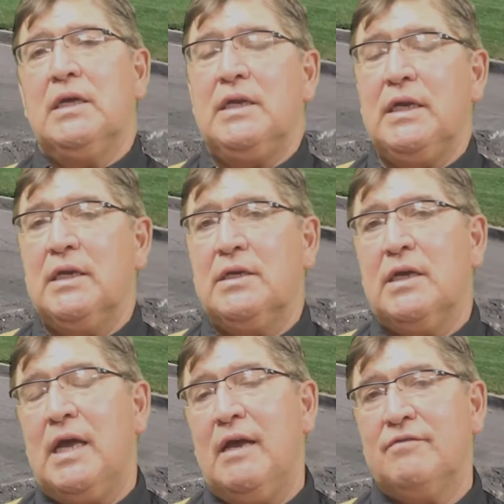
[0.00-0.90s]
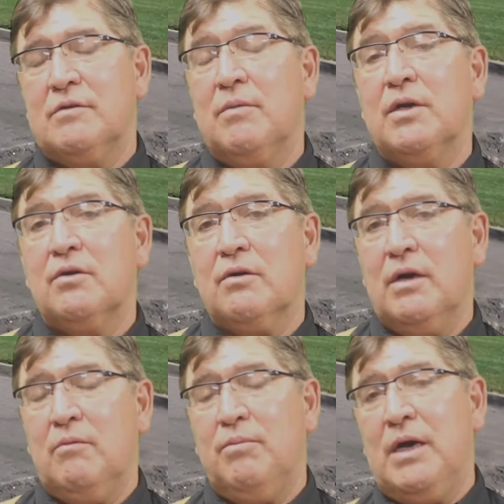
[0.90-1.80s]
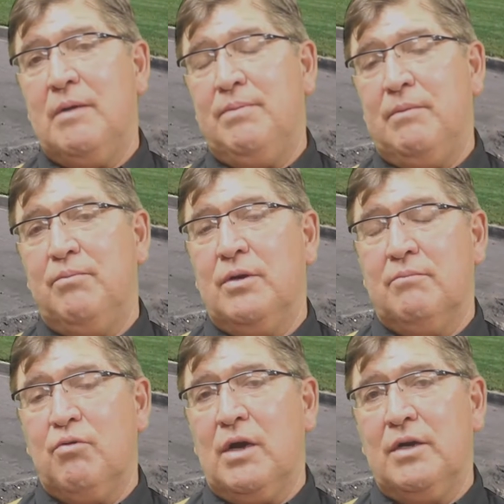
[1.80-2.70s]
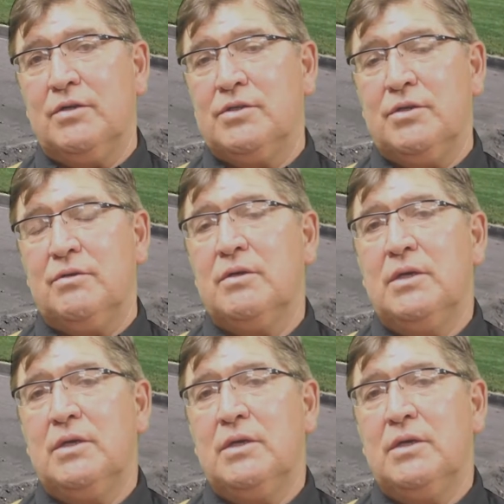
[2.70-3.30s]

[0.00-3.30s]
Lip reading: needed to have some underground piping put prior to